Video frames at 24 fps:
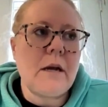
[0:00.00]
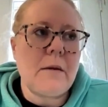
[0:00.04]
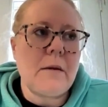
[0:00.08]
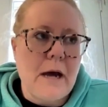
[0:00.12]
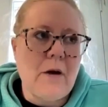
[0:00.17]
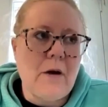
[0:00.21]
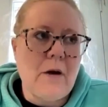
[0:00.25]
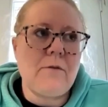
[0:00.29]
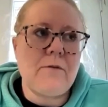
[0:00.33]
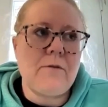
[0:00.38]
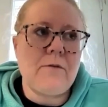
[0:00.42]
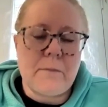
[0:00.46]
him
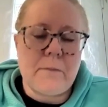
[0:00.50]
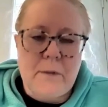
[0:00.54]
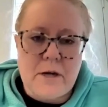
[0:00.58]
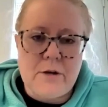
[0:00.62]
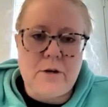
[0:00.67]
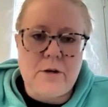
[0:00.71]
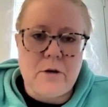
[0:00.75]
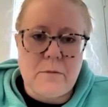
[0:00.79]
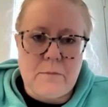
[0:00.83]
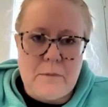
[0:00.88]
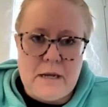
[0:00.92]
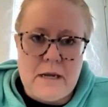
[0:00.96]
out from
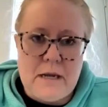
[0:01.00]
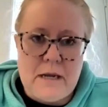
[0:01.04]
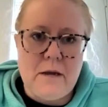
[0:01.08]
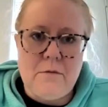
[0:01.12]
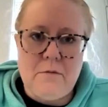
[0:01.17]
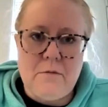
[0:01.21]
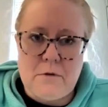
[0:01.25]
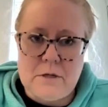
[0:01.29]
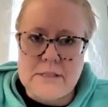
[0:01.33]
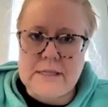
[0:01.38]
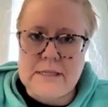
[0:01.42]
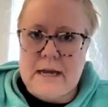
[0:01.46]
under
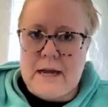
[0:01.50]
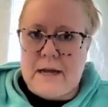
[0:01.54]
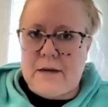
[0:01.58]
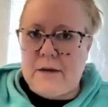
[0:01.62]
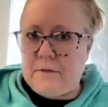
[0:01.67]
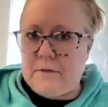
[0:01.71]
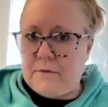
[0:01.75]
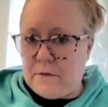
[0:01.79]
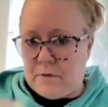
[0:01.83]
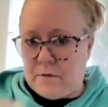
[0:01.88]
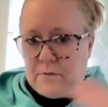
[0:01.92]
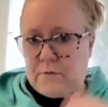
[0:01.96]
me was
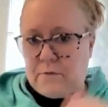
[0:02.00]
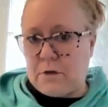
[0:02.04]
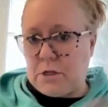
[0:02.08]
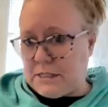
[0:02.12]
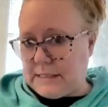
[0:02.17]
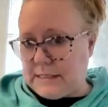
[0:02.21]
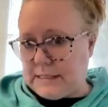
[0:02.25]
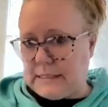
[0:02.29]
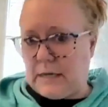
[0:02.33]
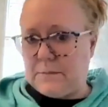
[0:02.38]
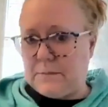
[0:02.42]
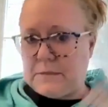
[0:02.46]
kind of the
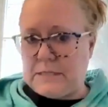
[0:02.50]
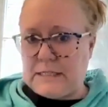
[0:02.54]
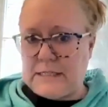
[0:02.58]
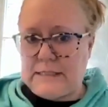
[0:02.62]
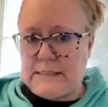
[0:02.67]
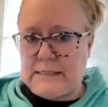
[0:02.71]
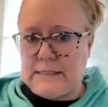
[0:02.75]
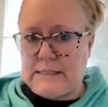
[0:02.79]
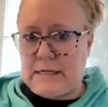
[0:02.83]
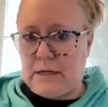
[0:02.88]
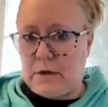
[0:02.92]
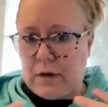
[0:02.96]
first step
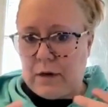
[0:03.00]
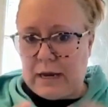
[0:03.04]
to see,